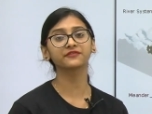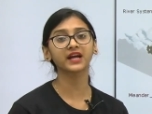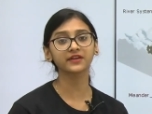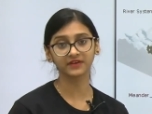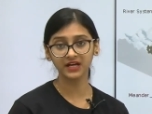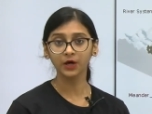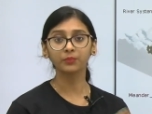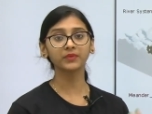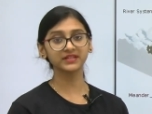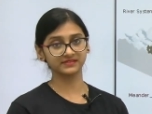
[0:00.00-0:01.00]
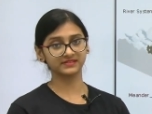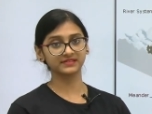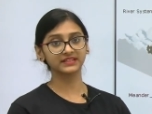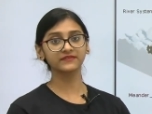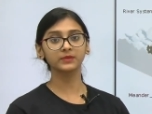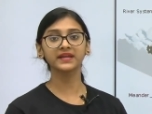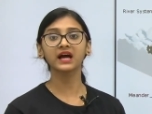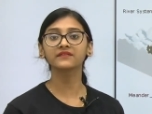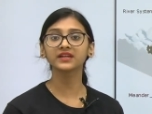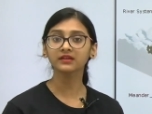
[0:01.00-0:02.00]
5 months, they will be
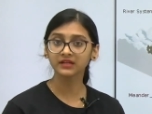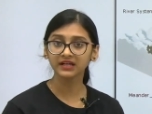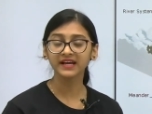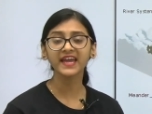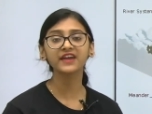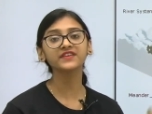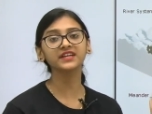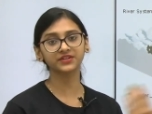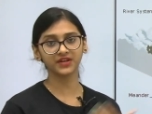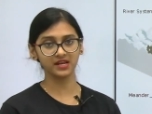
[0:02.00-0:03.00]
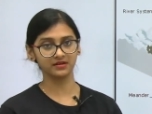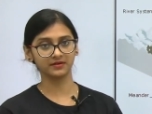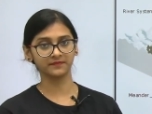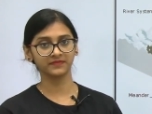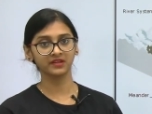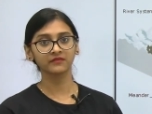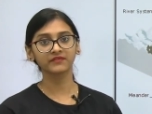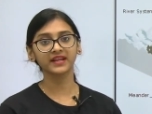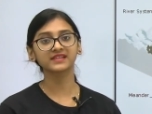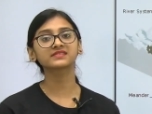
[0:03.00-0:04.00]
having a heavy rain.
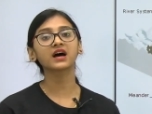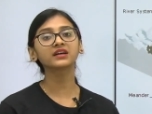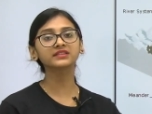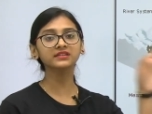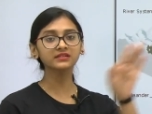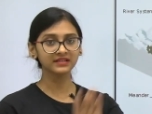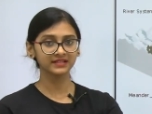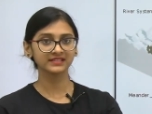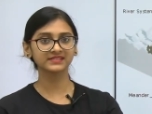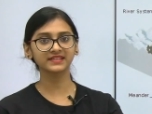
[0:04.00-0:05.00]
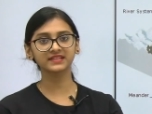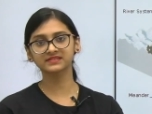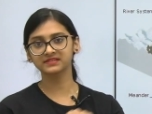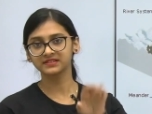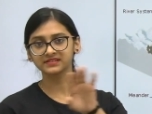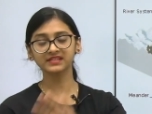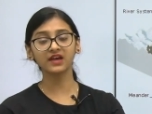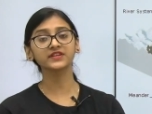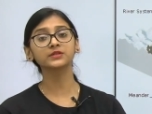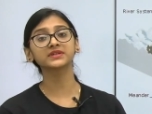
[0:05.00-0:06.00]
Whereas other
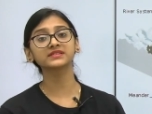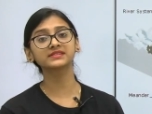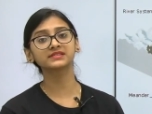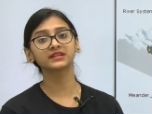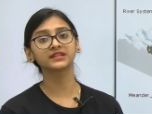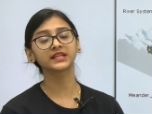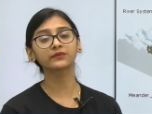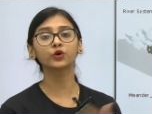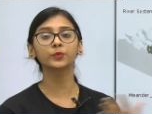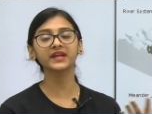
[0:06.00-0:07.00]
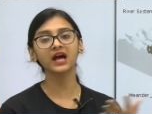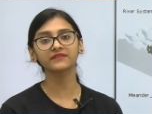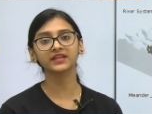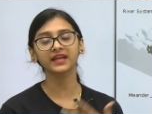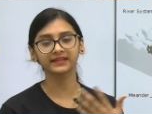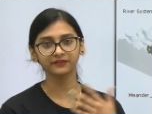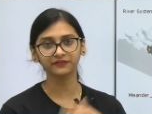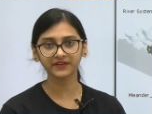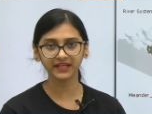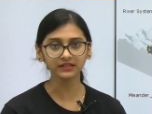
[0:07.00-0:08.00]
6-7 months, they won't be having
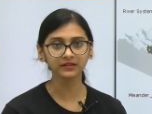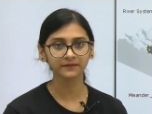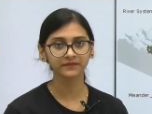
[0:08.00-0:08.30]
enough rain.